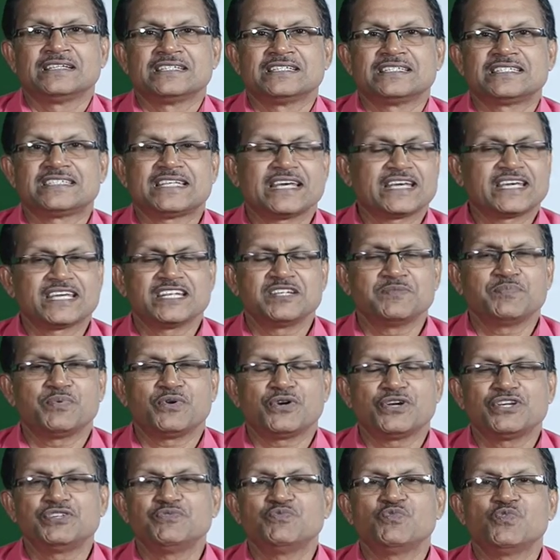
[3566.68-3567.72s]
Second
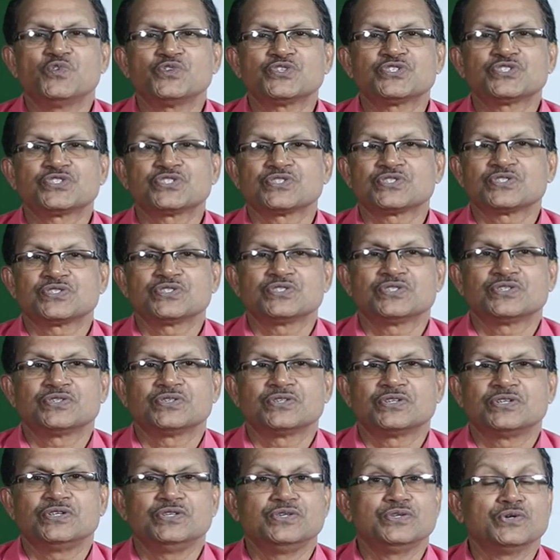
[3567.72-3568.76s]
point was
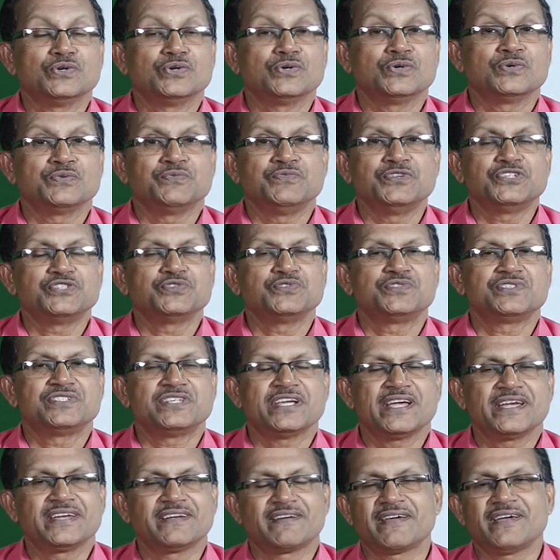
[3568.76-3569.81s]
you know we should
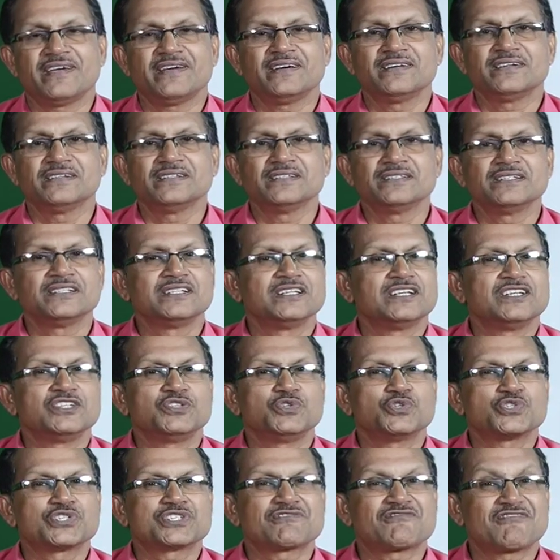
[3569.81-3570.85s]
take care
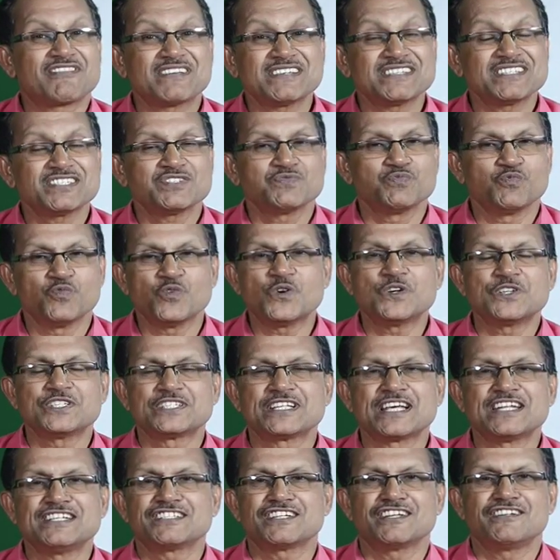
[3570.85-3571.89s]
to stress
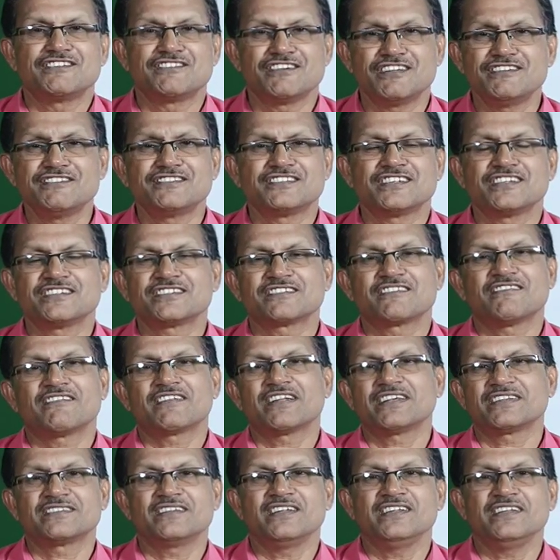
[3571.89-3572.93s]
words and sentences
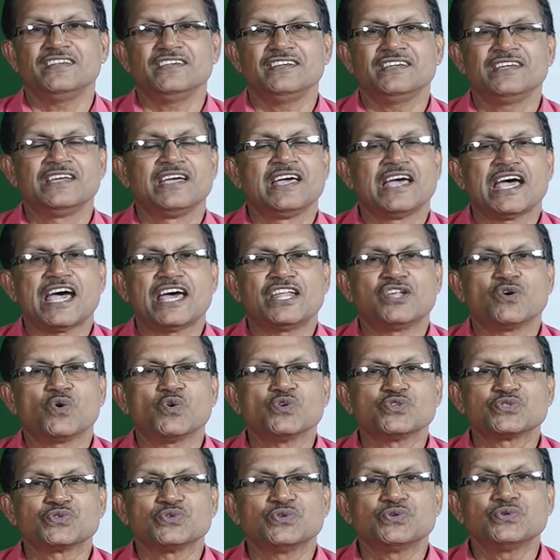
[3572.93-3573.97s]
correctly and
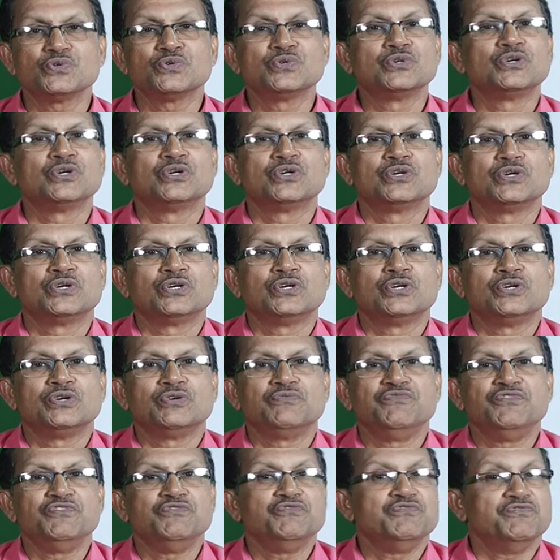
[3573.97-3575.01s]
also
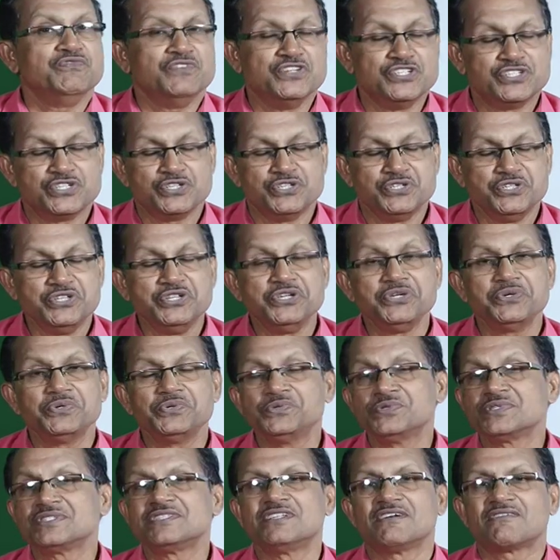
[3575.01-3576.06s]
we should
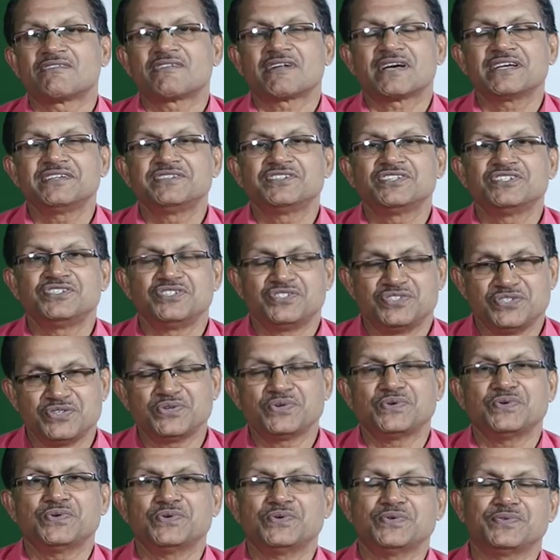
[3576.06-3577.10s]
use the right
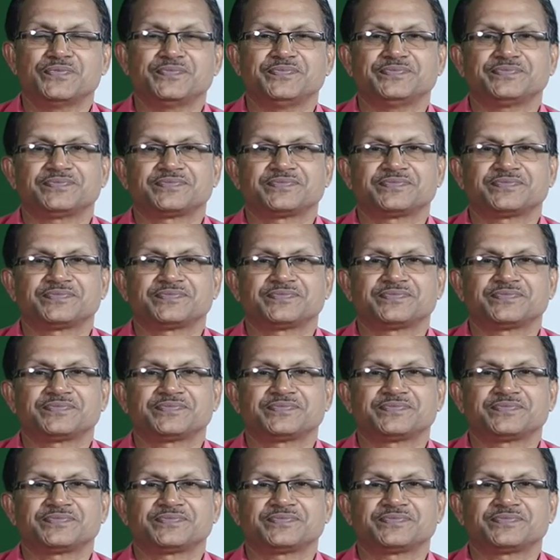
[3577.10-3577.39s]
tone.